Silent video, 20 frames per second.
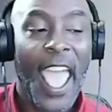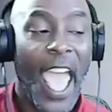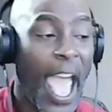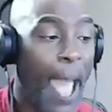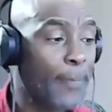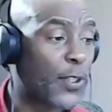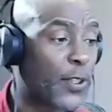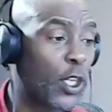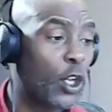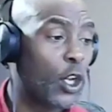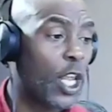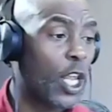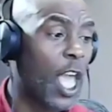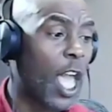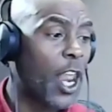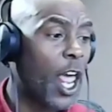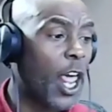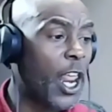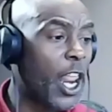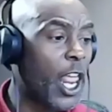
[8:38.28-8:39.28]
Absolutely.
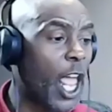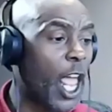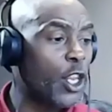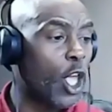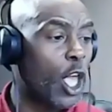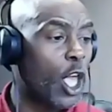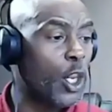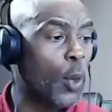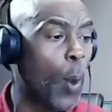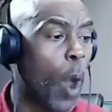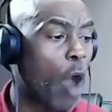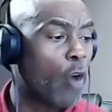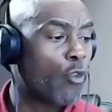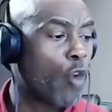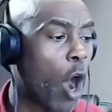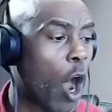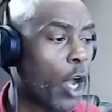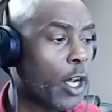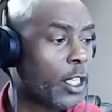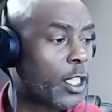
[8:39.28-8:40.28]
And you are
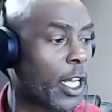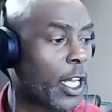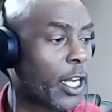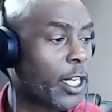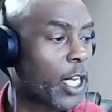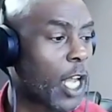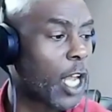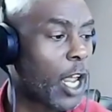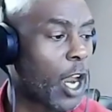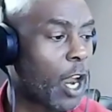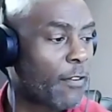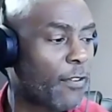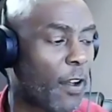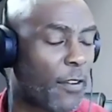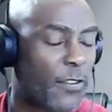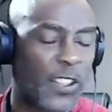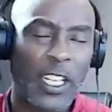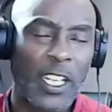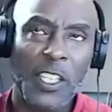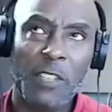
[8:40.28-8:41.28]
right, and
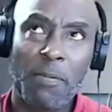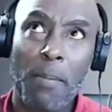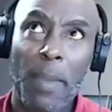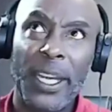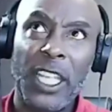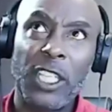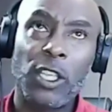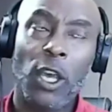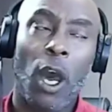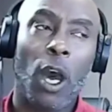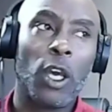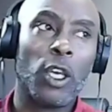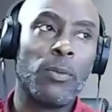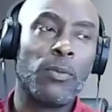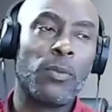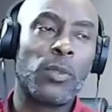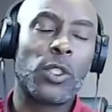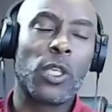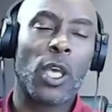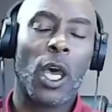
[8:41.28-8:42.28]
I've said this many
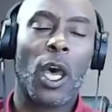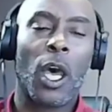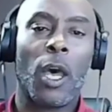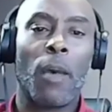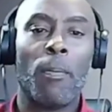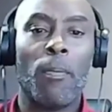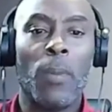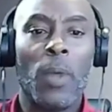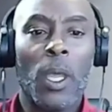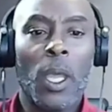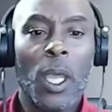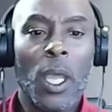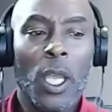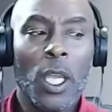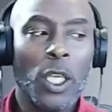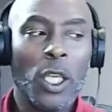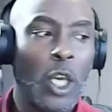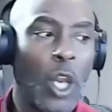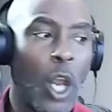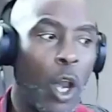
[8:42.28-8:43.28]
times.
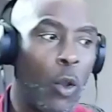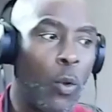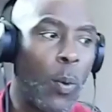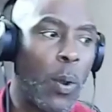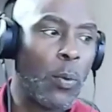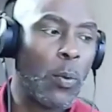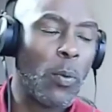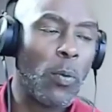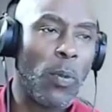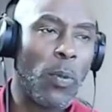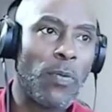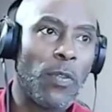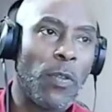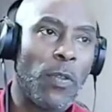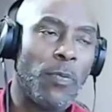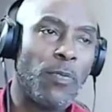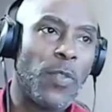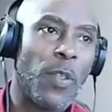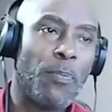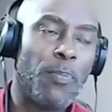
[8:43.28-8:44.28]
You know,
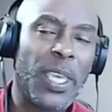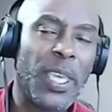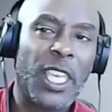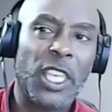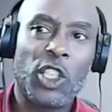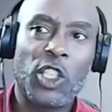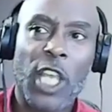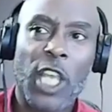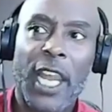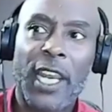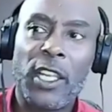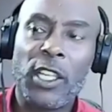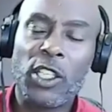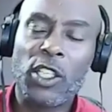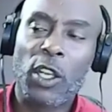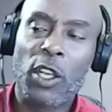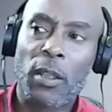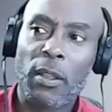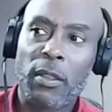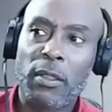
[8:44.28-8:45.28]
the biggest
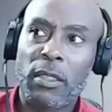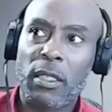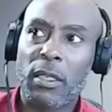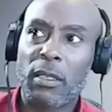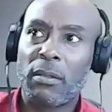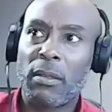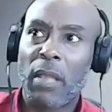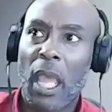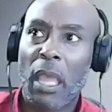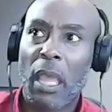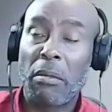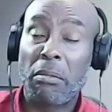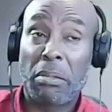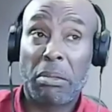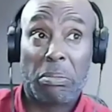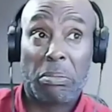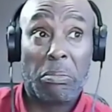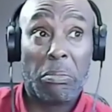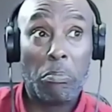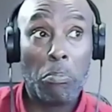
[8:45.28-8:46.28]
challenge that
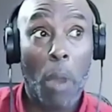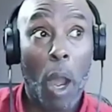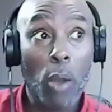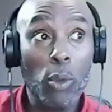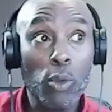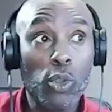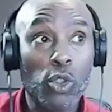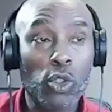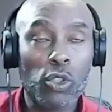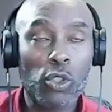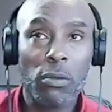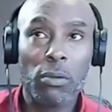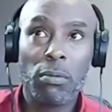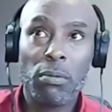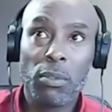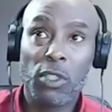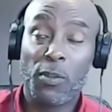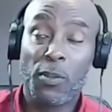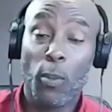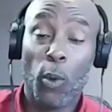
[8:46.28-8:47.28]
most
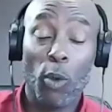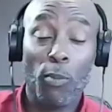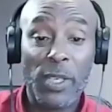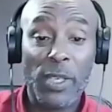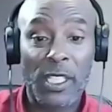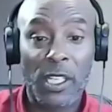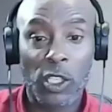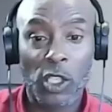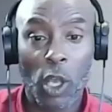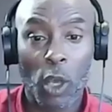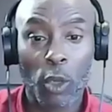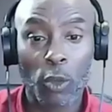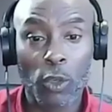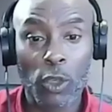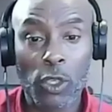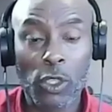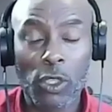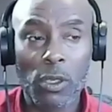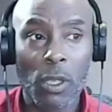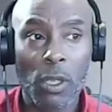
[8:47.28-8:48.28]
small business
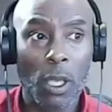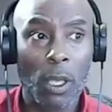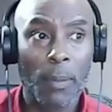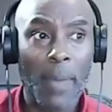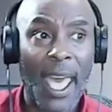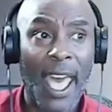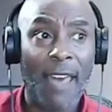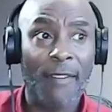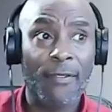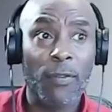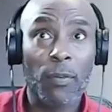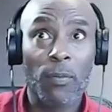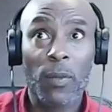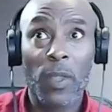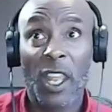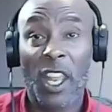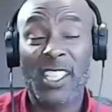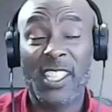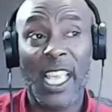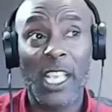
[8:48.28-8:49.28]
owners have,
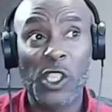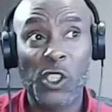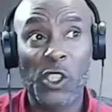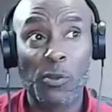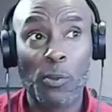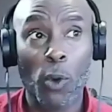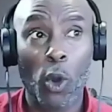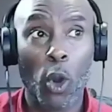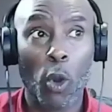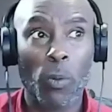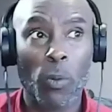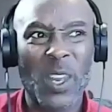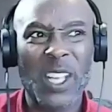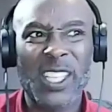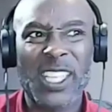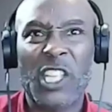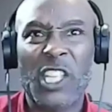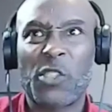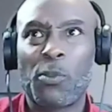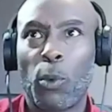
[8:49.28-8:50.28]
and I say small, when
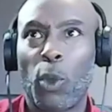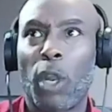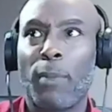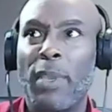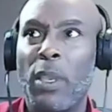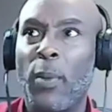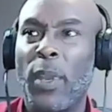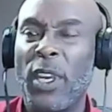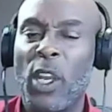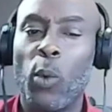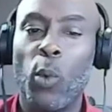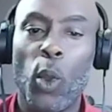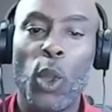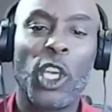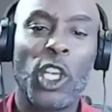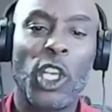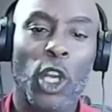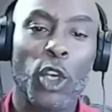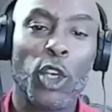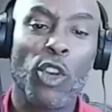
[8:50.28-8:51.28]
I say small, I mean when you're
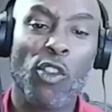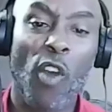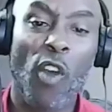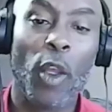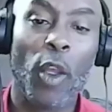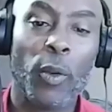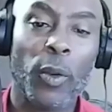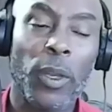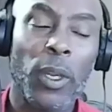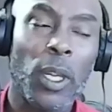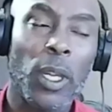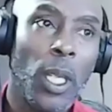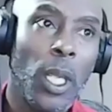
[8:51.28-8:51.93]
working on your own,